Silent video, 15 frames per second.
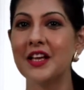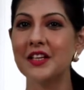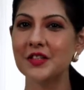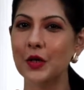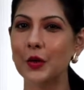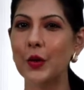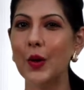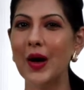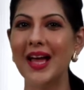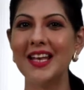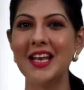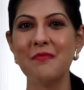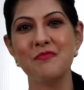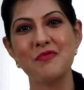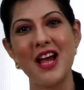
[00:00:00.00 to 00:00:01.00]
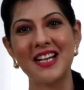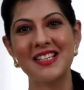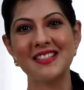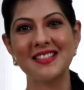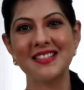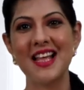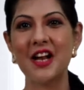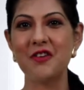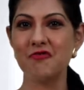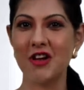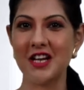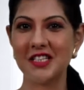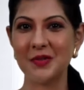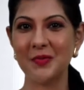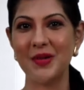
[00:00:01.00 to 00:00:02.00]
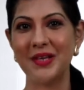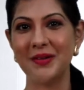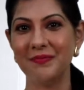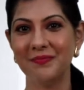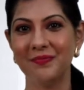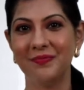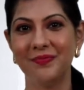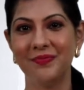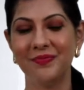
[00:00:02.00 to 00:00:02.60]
So go ahead and practice that right away.